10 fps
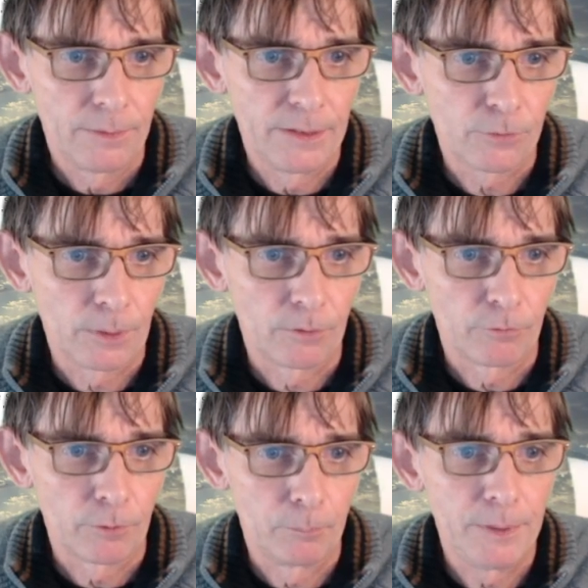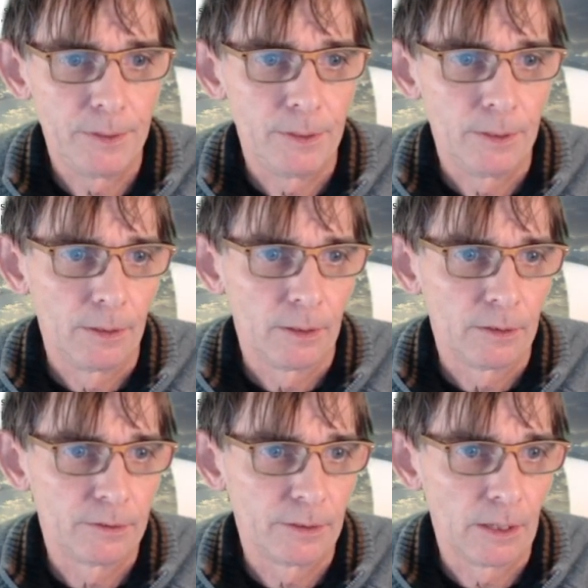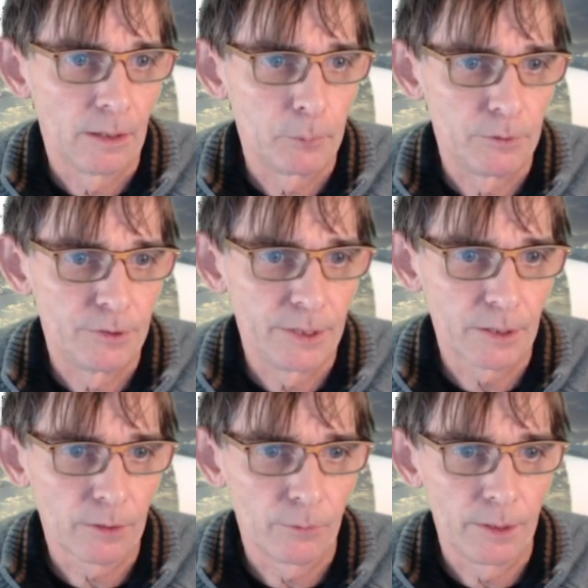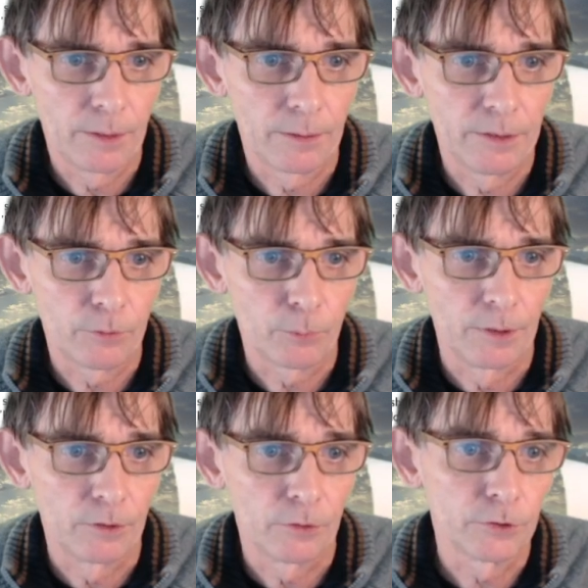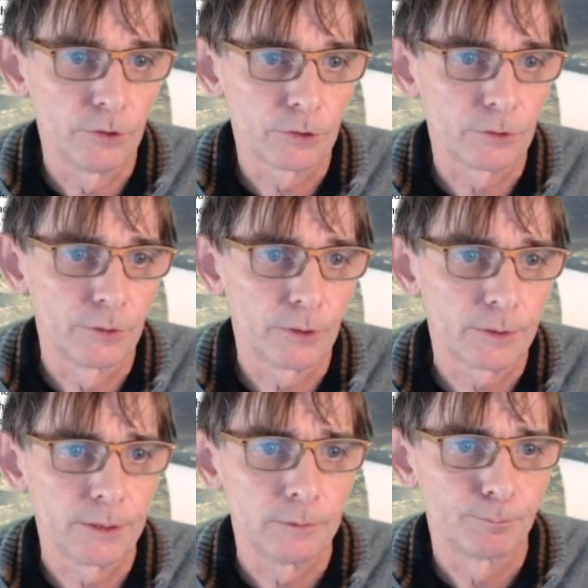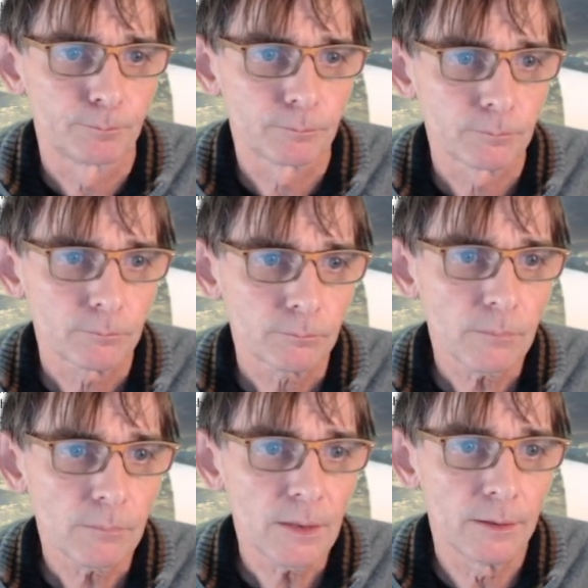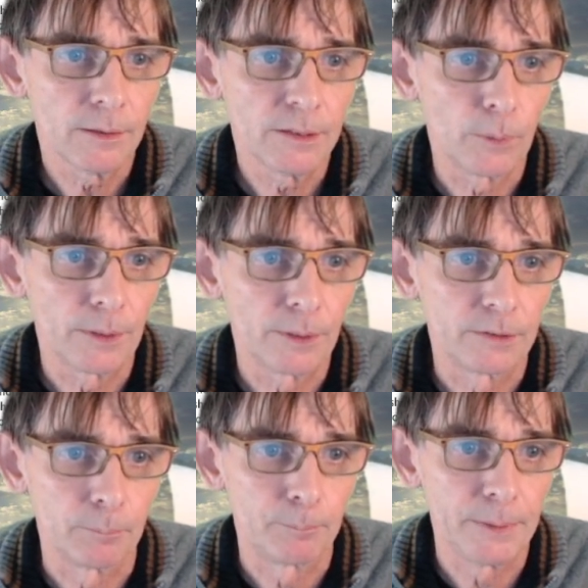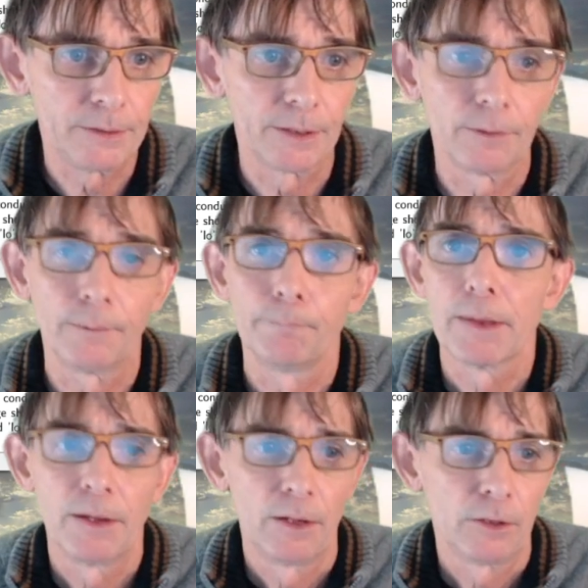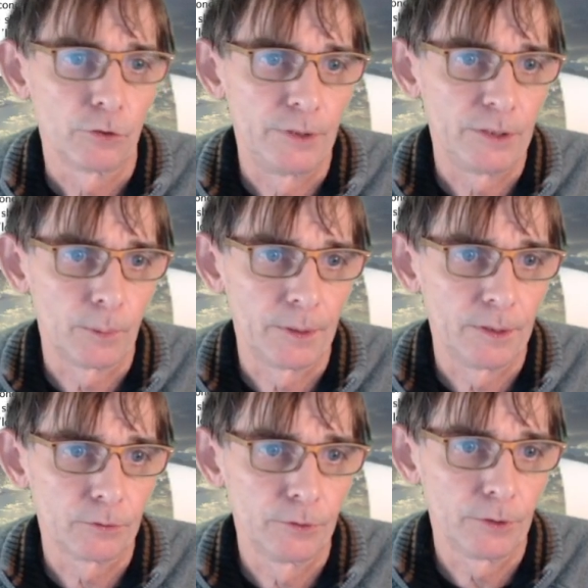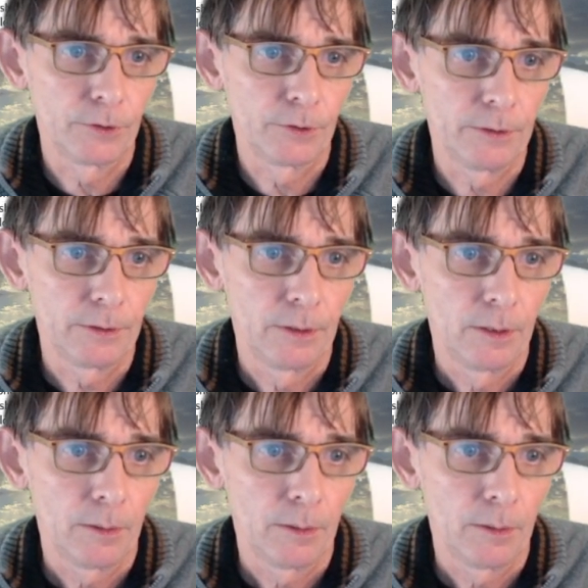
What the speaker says: This one from B, I put 0 here. This one is also not conducting. This one is a P channel, so this one is conducting